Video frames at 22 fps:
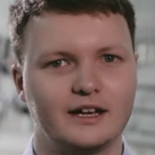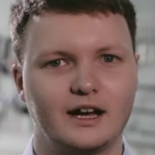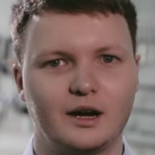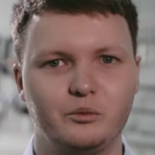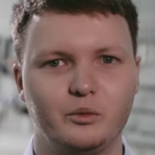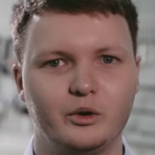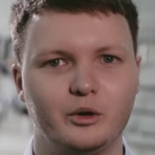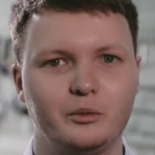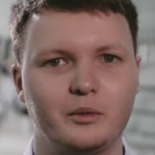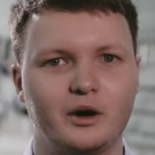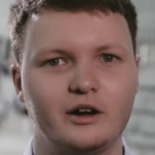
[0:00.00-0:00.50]

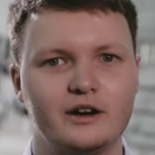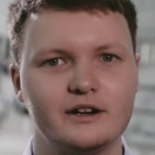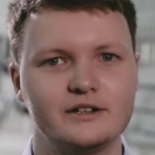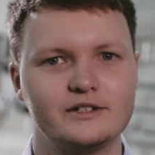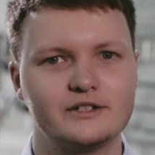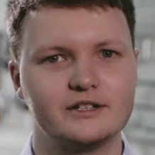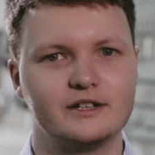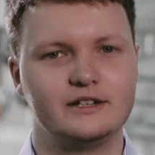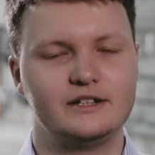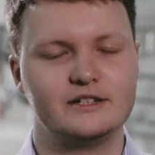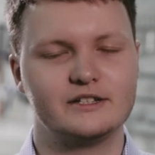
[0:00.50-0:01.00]
I'm Will
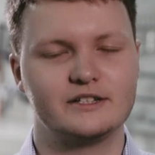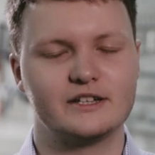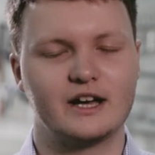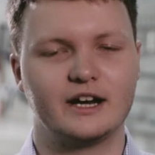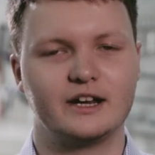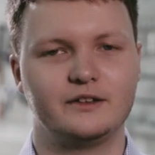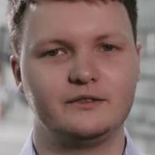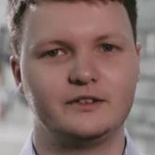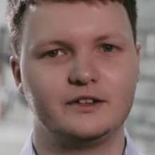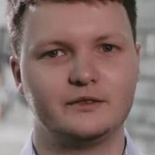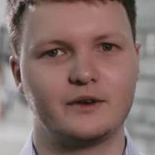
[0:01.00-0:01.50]
Morris, a
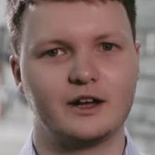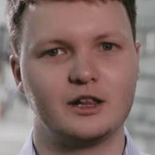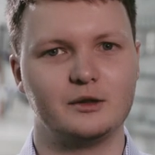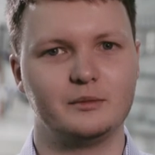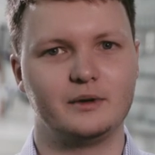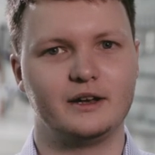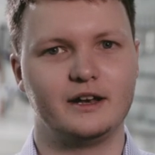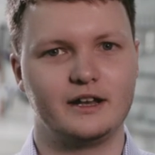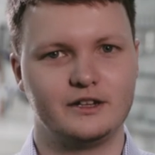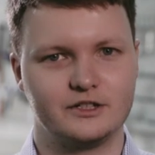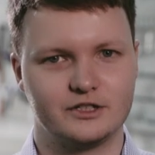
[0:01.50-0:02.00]
design and
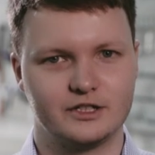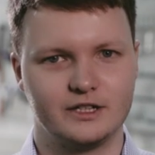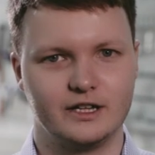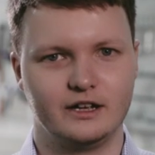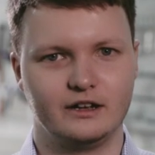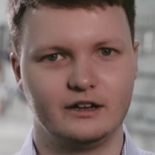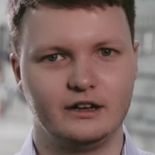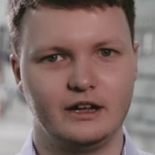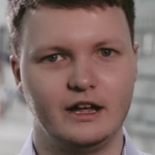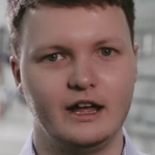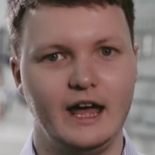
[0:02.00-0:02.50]
development
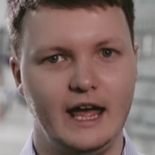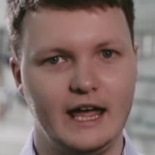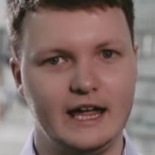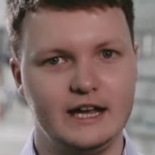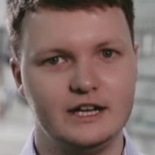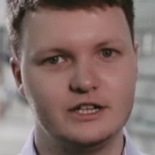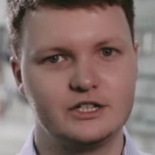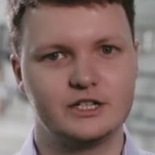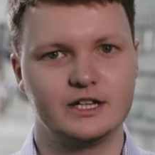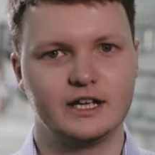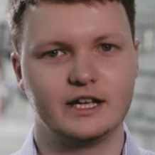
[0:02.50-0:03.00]
engineer at
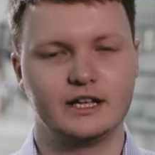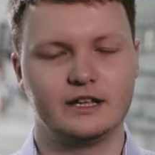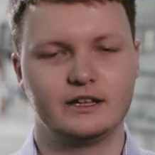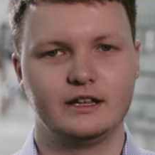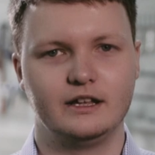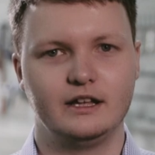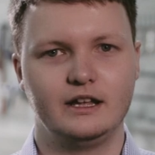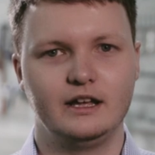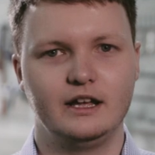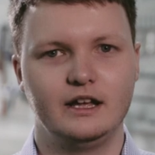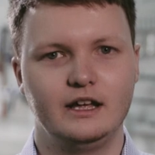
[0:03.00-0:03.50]
HD.
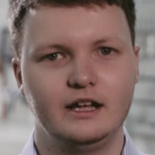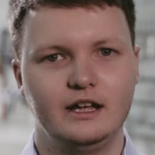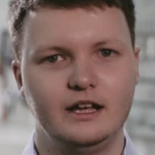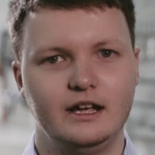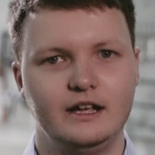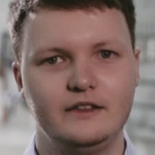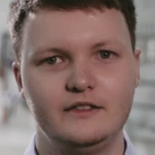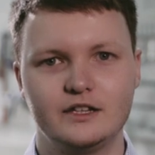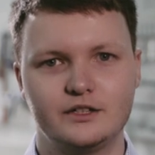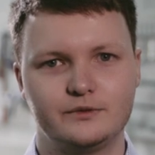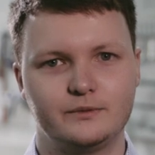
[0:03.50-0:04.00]

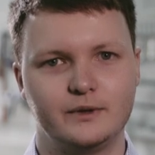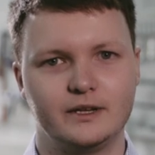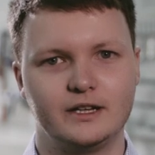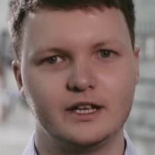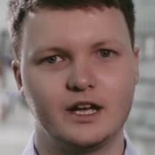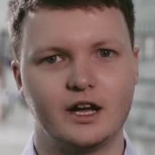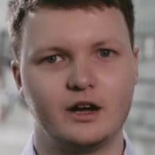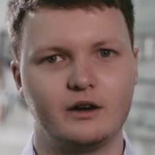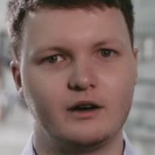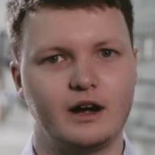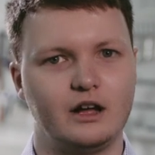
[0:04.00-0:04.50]
In this
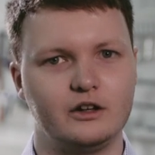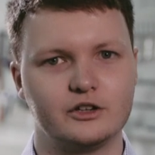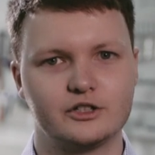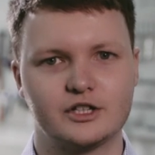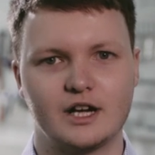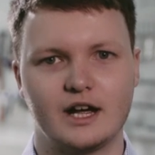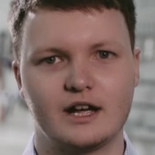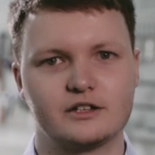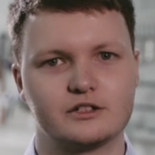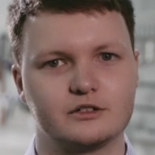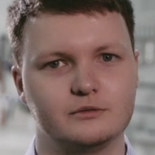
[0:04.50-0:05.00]
video, I'll
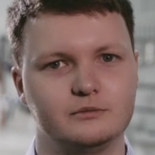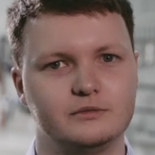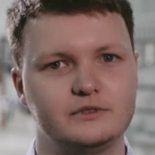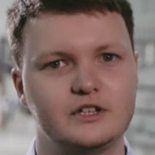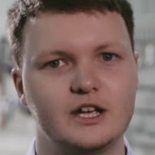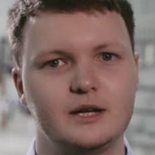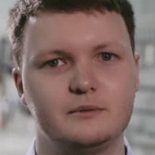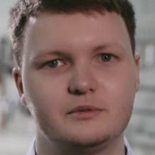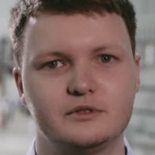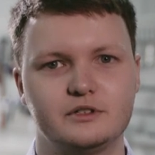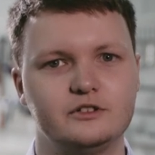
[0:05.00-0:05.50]
share some
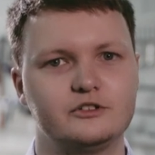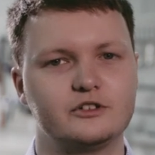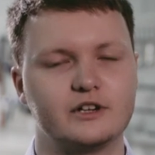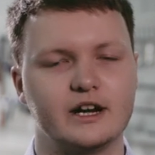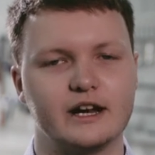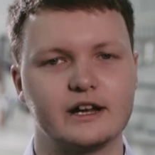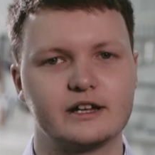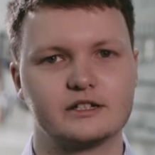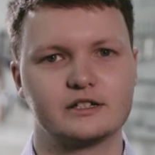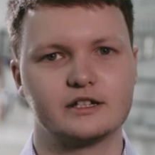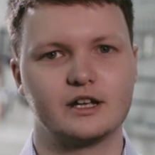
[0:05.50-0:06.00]
tips and
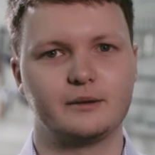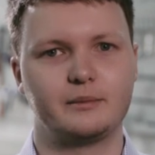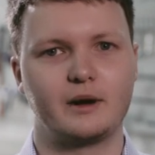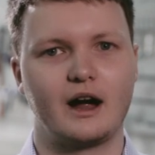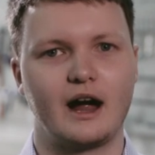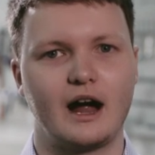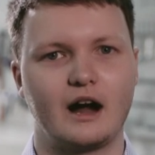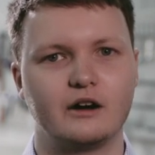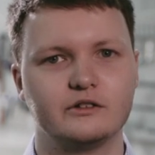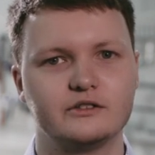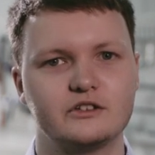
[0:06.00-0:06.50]
tricks
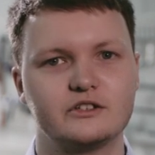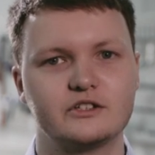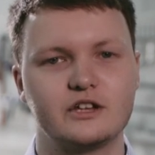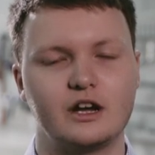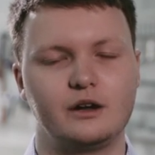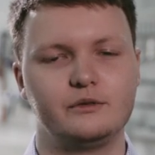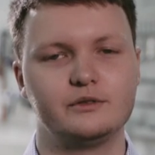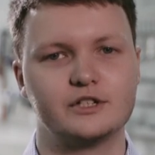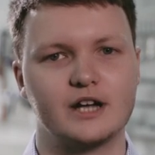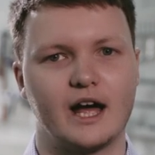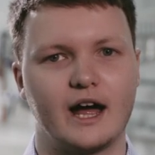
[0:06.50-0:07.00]
about how to
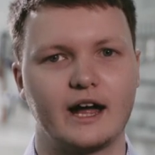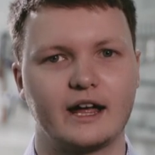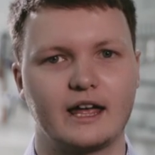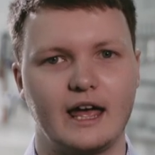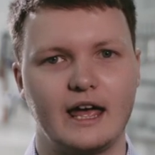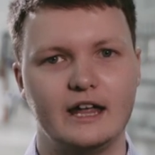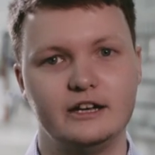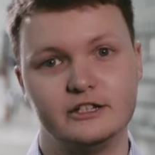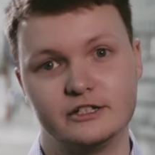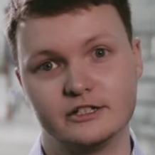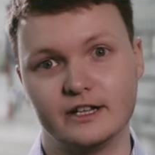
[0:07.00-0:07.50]
self-check
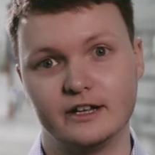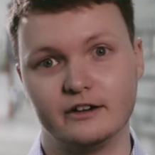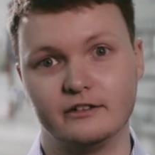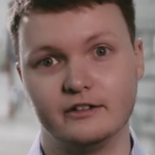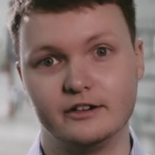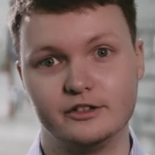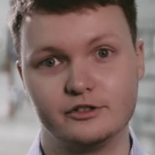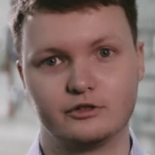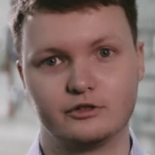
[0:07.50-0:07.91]
engineering